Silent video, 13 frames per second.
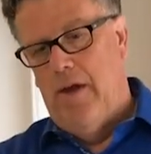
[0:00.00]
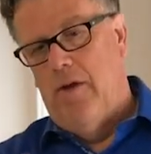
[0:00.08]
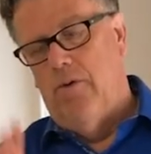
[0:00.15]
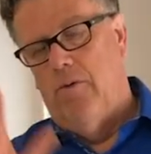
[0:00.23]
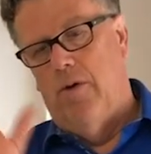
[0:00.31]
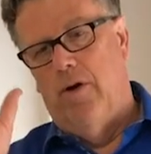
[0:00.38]

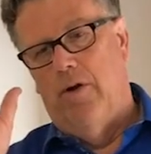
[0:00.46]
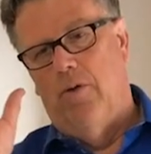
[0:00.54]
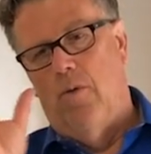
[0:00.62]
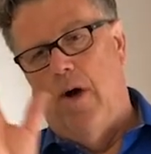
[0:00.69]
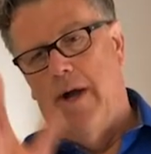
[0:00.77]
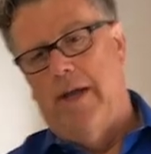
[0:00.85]
we're
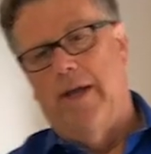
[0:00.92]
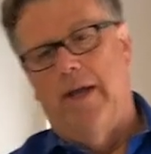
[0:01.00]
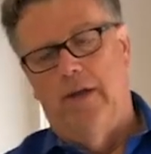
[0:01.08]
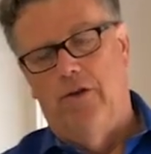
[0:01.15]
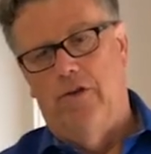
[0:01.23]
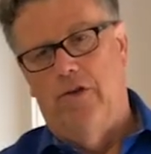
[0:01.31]
walking
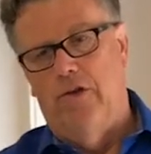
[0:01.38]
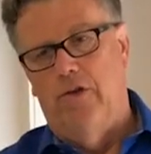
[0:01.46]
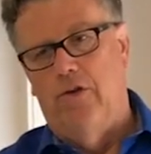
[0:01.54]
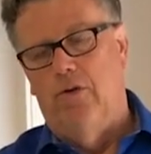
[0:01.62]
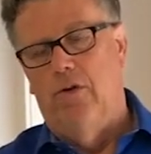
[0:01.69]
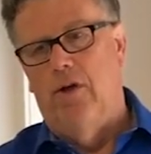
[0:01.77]

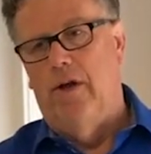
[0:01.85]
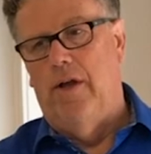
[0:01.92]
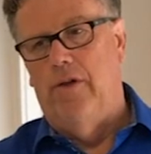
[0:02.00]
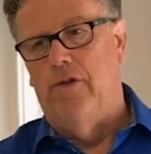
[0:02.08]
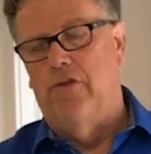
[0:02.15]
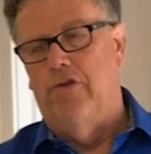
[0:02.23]
into a
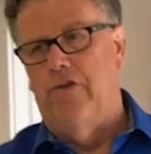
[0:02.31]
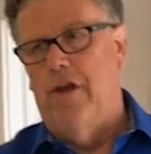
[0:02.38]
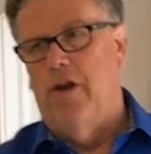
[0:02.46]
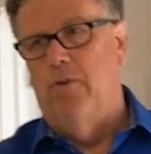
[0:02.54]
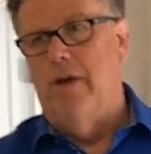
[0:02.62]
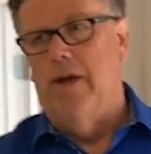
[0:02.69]
new stairway